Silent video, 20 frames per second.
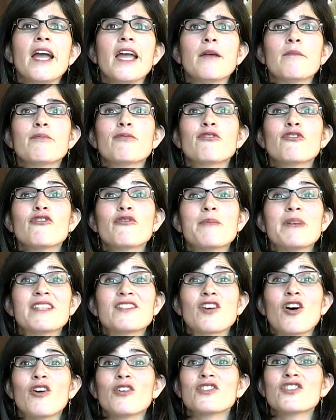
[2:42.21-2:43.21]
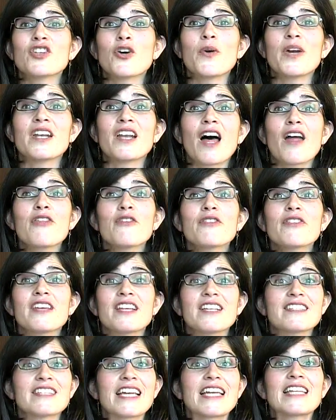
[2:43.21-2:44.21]
improvements also in other
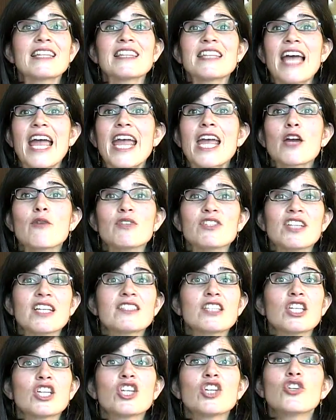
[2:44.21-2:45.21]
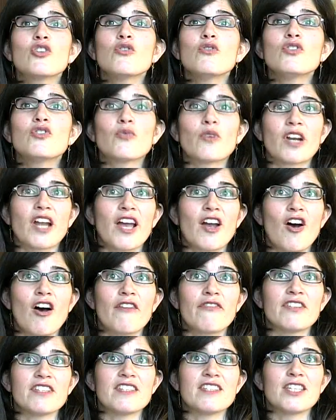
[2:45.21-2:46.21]
things like language. That's a huge one I
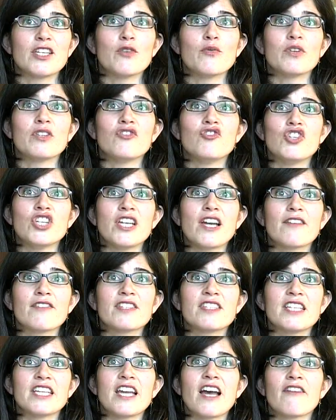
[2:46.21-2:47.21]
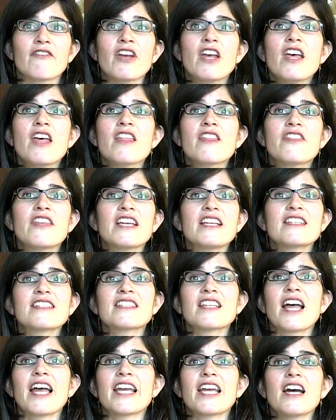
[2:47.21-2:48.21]
often see with GFCF.
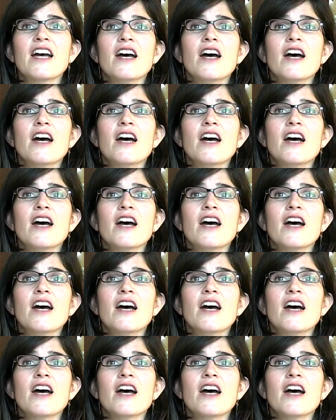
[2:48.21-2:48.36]
Things like,